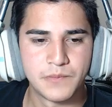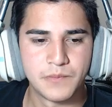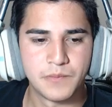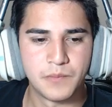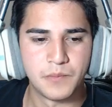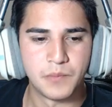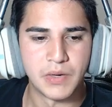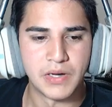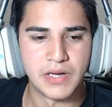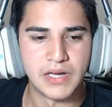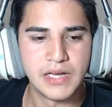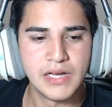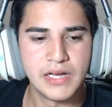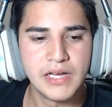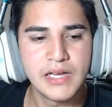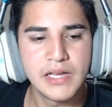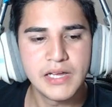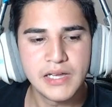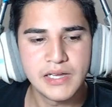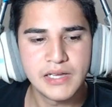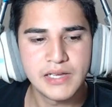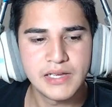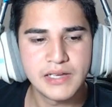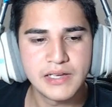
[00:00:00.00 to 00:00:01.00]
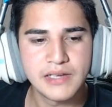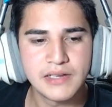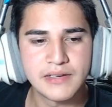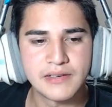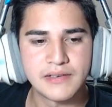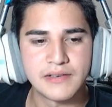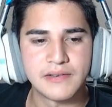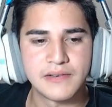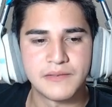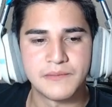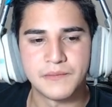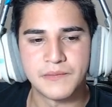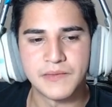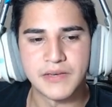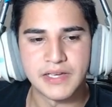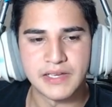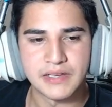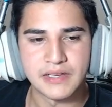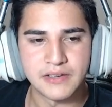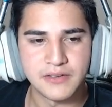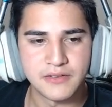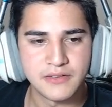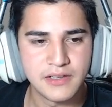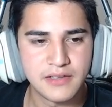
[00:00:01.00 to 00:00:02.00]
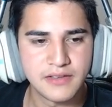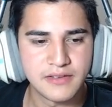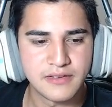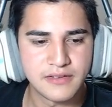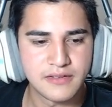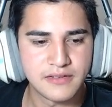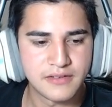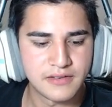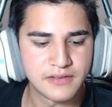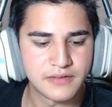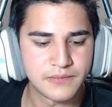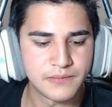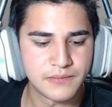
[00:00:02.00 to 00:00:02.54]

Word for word: But... I can do this.